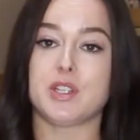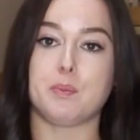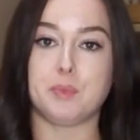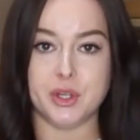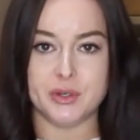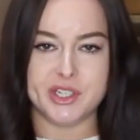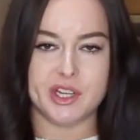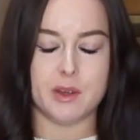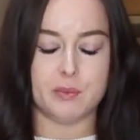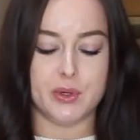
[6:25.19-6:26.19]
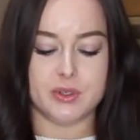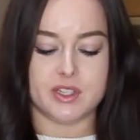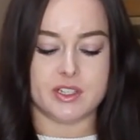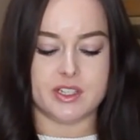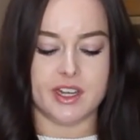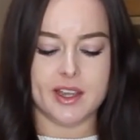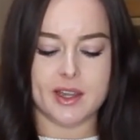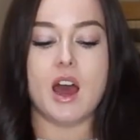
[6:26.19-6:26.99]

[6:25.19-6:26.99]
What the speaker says: it's a beauty booster stick.